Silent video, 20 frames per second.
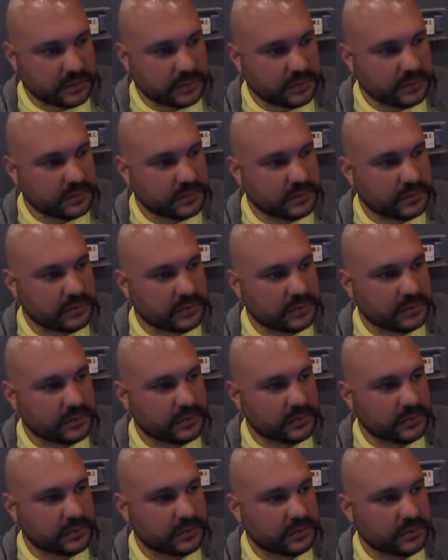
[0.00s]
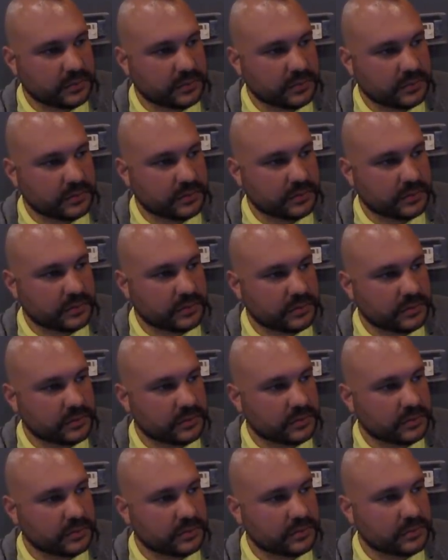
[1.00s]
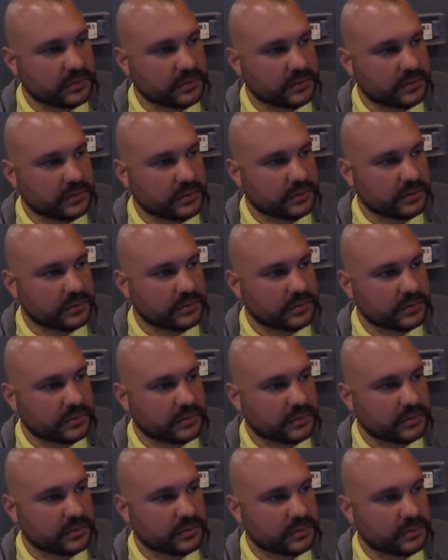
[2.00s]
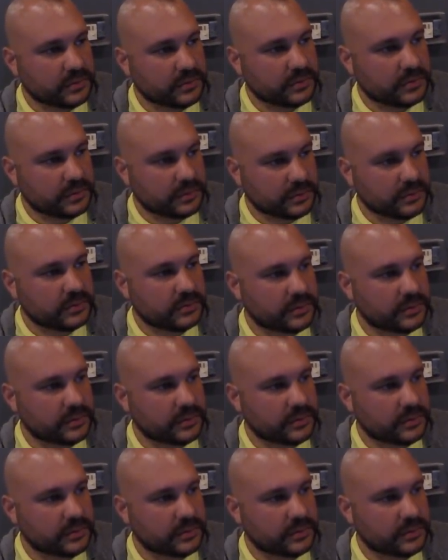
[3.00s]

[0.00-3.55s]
(not speaking)